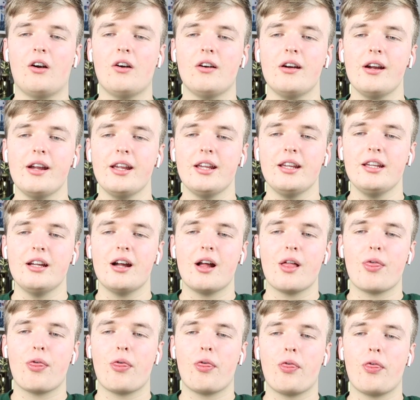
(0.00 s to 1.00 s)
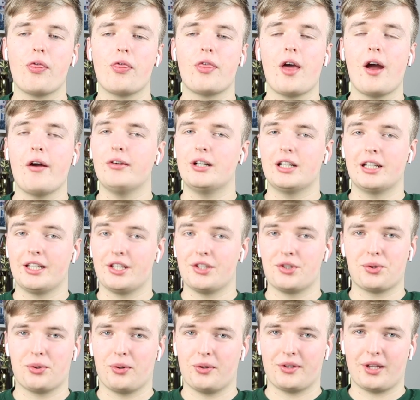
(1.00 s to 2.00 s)
I thoroughly
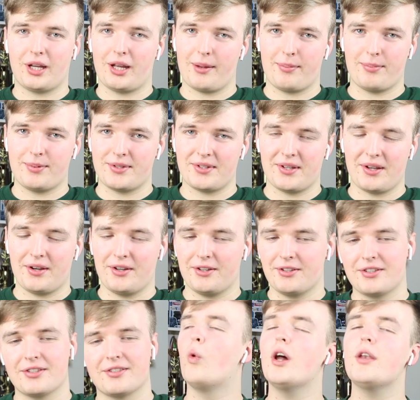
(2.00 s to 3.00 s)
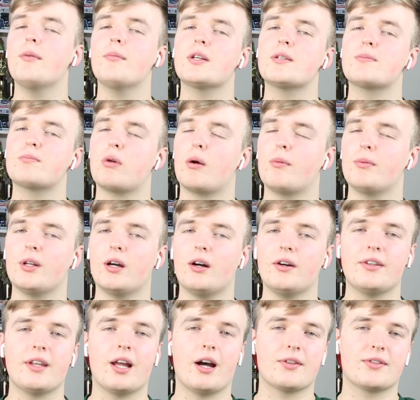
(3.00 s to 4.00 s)
enjoyed that episode. One must
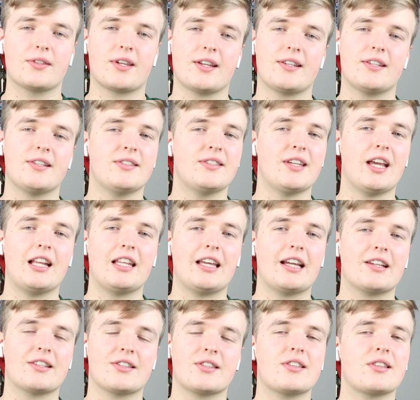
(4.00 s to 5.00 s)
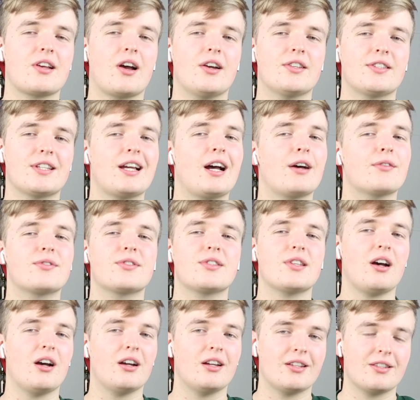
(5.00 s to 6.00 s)
promenade now to get his daily exercise
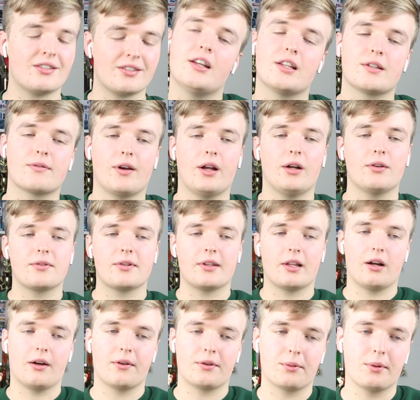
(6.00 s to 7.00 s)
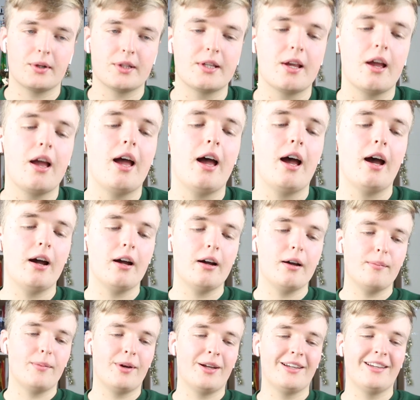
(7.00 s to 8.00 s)
outside. No, it's fine, I'll do that afterwards.
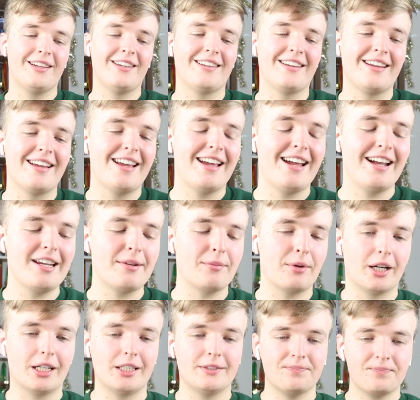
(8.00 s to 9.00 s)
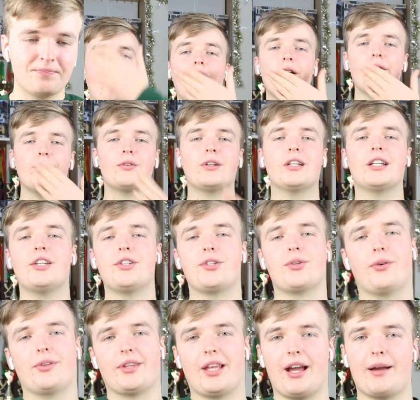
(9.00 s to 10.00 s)
Anyway, I really
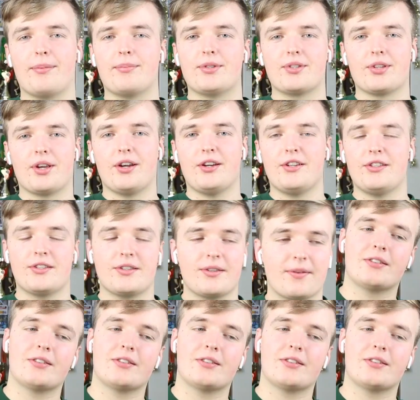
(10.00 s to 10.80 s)
enjoyed that episode.